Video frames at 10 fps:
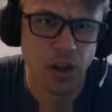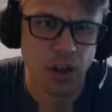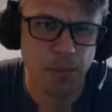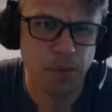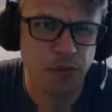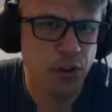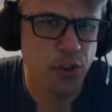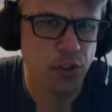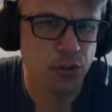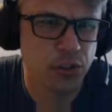before though,
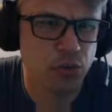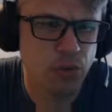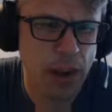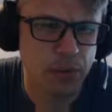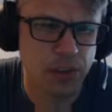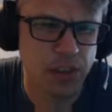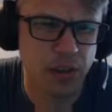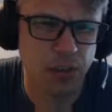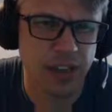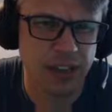the two rappers I think
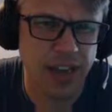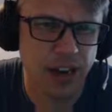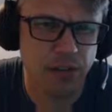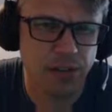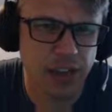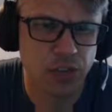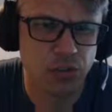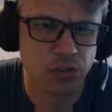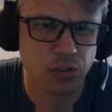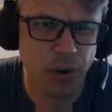were like the higher
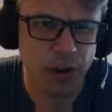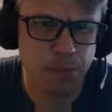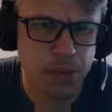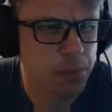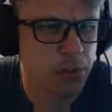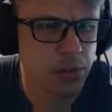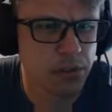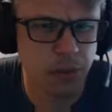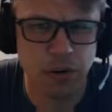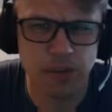valued rare people
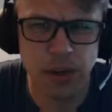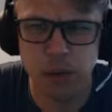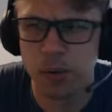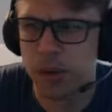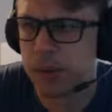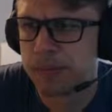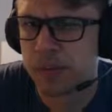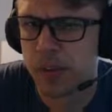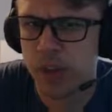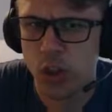that were available, but
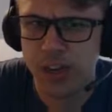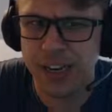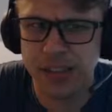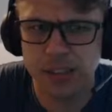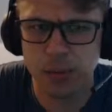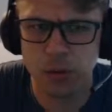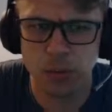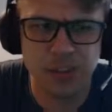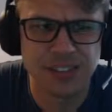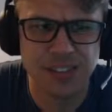looking at some of the
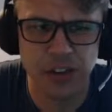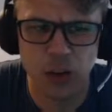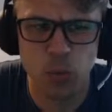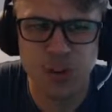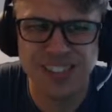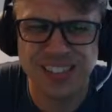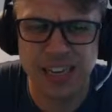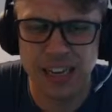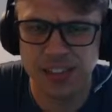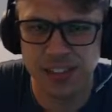ones that are like recently
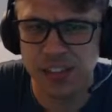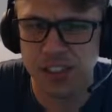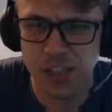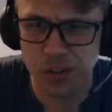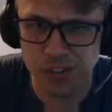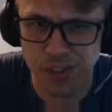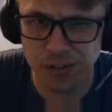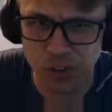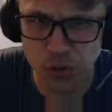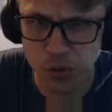discontinued and stuff
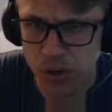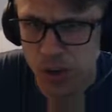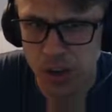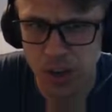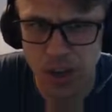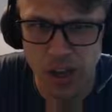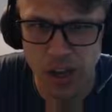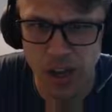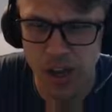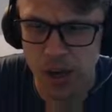too,
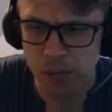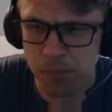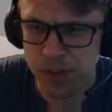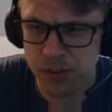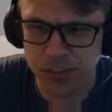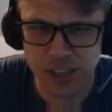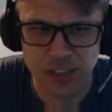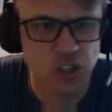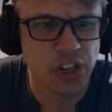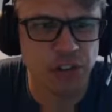like there's like
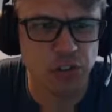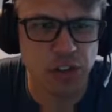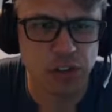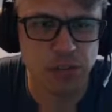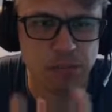the chef looking